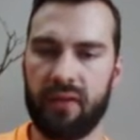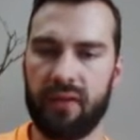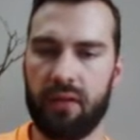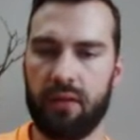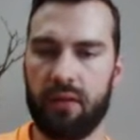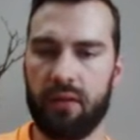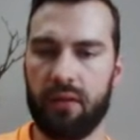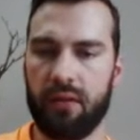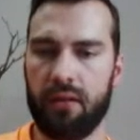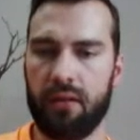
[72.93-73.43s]

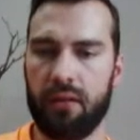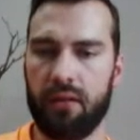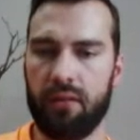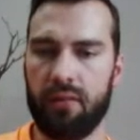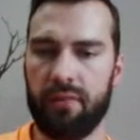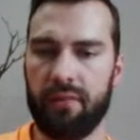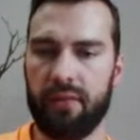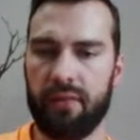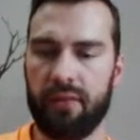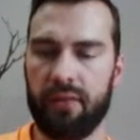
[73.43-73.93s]
are
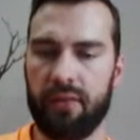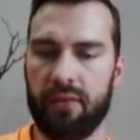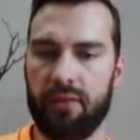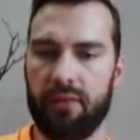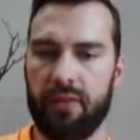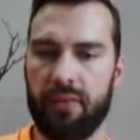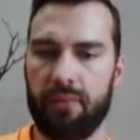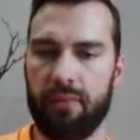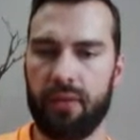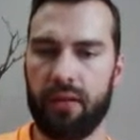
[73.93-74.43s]
over
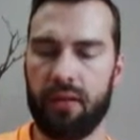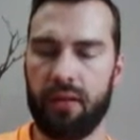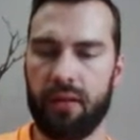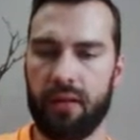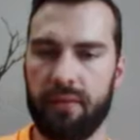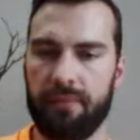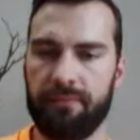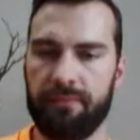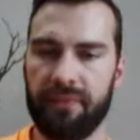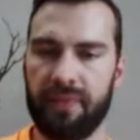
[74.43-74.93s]
the
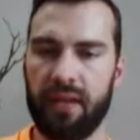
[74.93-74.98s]
bar.